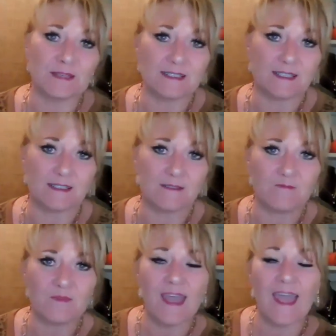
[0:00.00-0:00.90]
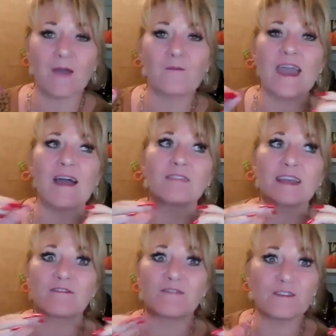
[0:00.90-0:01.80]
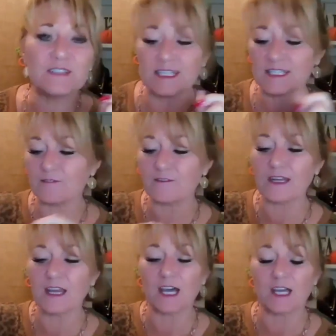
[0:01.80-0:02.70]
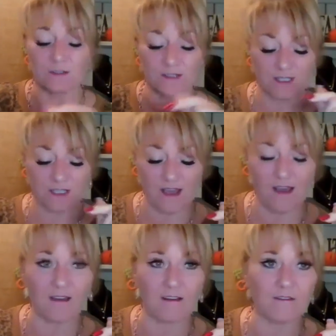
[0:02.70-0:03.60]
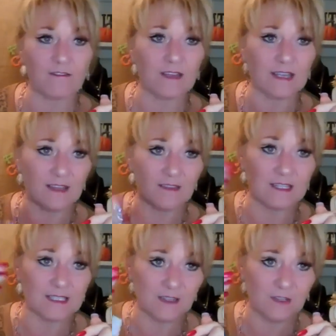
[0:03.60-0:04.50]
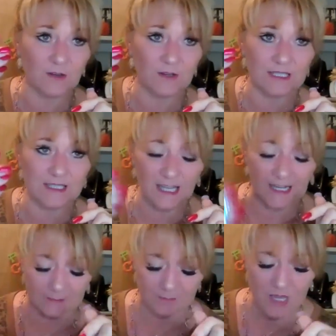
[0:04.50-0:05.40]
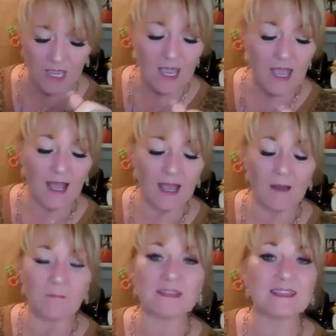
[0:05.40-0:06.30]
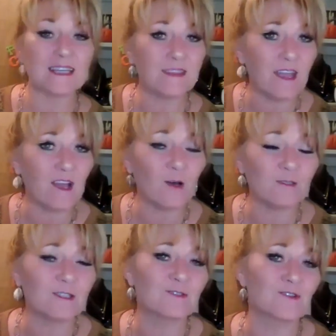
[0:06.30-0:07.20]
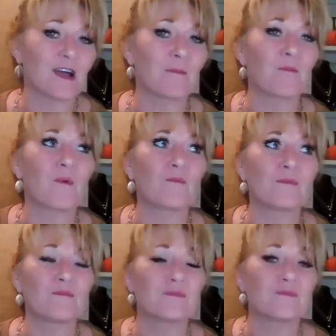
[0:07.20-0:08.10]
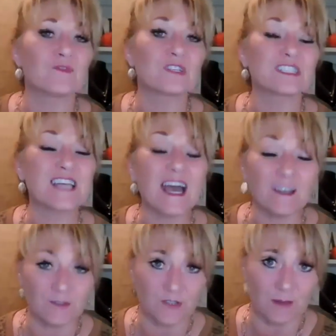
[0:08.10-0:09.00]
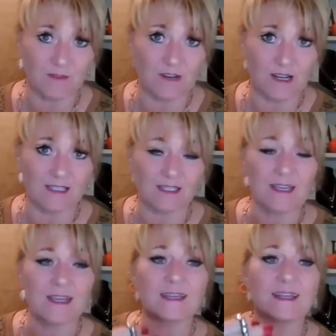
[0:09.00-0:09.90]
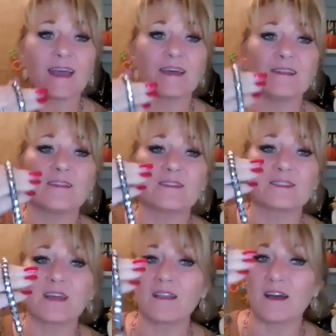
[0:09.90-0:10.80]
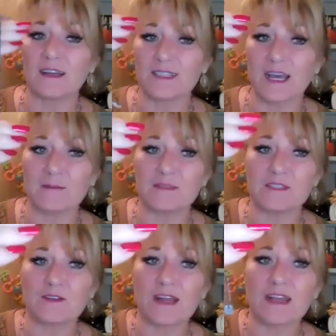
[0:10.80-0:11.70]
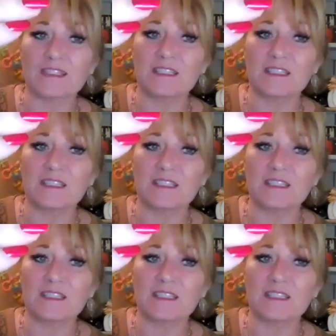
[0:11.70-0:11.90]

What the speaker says: pieces. And we have like 15 different colors that's in the current line. But then they also drop style drops for us. And a lot of times they're a